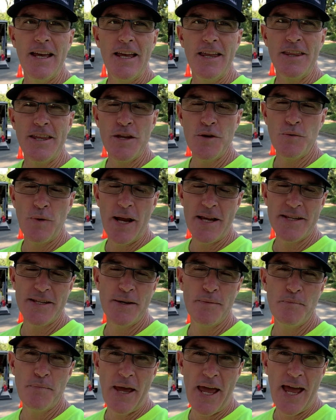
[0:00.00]
the
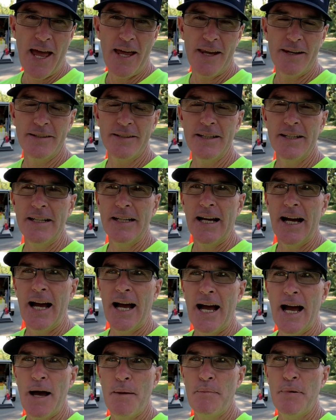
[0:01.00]
resin band,
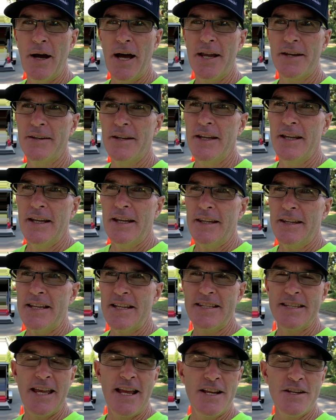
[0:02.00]
but
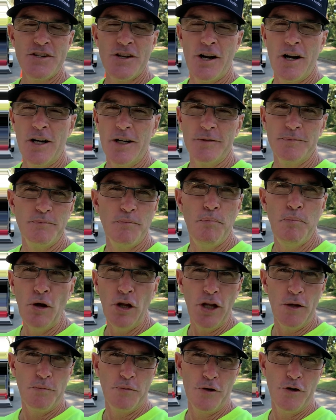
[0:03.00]
these things are
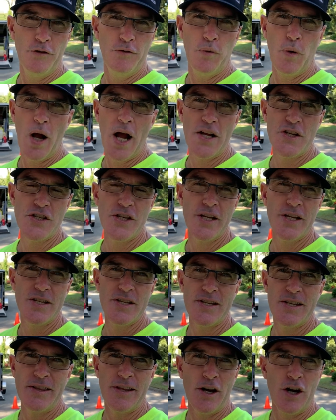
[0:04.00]
bulletproof
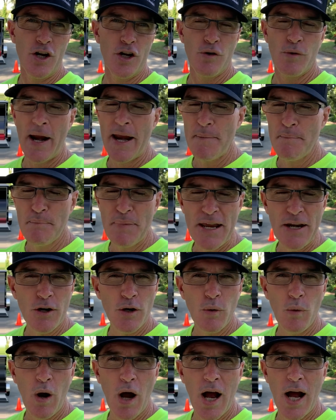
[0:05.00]
watches. They're a great
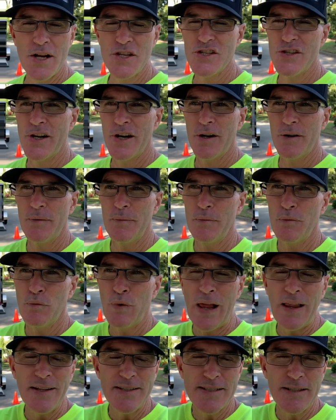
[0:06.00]
beater watch. They're
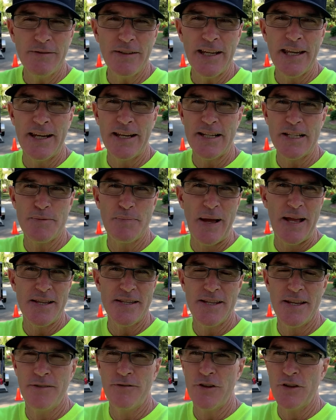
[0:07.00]
relatively
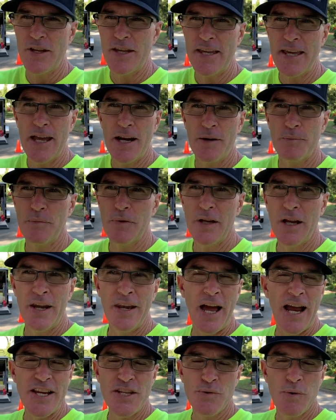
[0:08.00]
inexpensive. You can get a
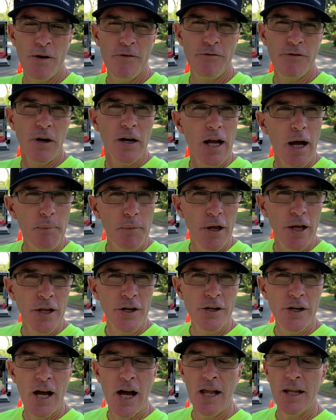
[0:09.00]
nice one for a couple
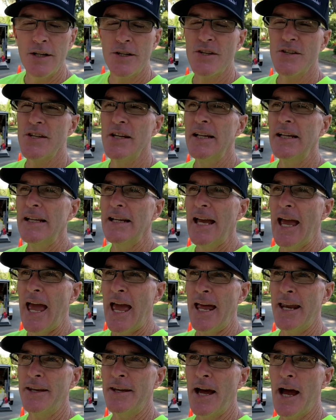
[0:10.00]
$100
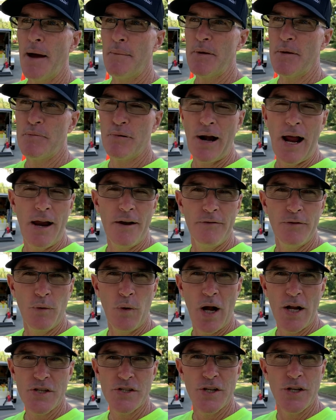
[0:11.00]
and be proud of the
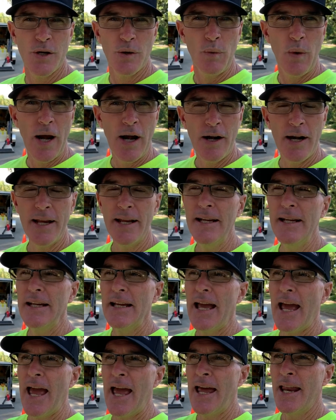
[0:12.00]
watch that you're wearing
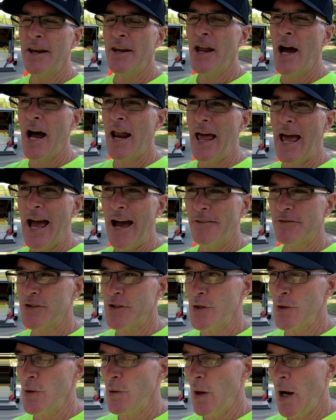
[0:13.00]
and not have
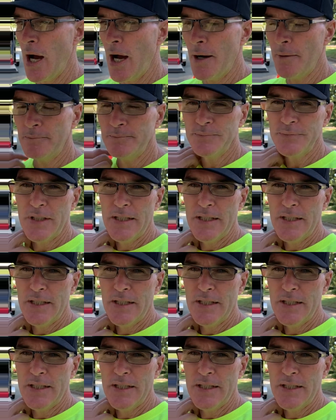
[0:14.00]
to